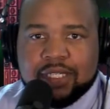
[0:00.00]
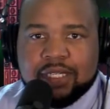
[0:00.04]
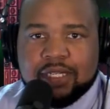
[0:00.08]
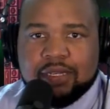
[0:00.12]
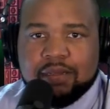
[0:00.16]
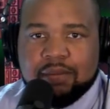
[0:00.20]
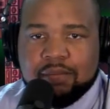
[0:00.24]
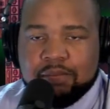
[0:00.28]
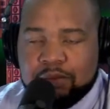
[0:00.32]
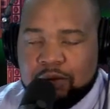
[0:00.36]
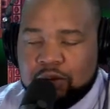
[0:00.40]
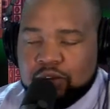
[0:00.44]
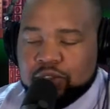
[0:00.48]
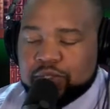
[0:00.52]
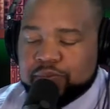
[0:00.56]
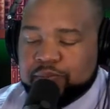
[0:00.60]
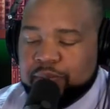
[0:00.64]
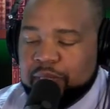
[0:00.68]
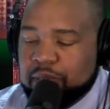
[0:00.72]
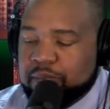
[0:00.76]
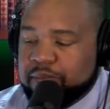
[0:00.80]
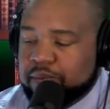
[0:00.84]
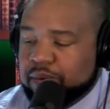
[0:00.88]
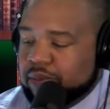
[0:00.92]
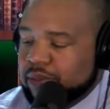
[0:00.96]
Most
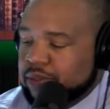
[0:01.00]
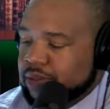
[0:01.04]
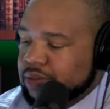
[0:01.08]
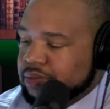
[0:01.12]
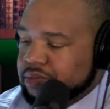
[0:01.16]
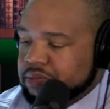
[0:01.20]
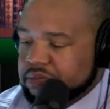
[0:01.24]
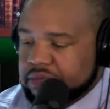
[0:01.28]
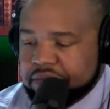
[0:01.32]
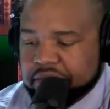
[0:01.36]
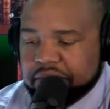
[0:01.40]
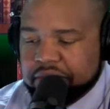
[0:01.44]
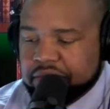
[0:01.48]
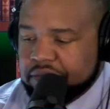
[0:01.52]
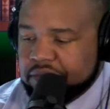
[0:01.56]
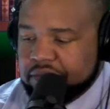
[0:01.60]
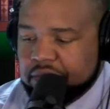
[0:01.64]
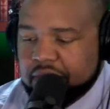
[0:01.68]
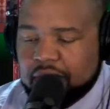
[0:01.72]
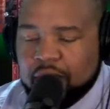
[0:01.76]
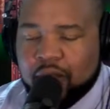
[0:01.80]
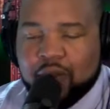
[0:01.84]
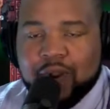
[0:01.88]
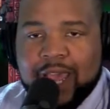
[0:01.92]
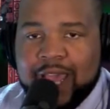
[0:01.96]
people
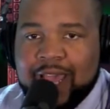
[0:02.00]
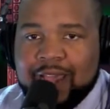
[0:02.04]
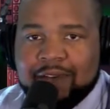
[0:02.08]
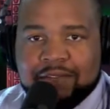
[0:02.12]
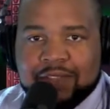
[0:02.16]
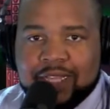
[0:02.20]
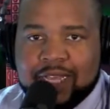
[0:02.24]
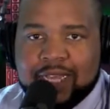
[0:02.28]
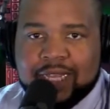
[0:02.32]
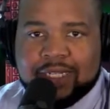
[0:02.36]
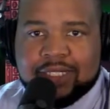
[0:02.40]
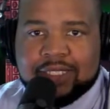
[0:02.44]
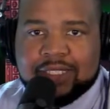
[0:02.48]
don't have that.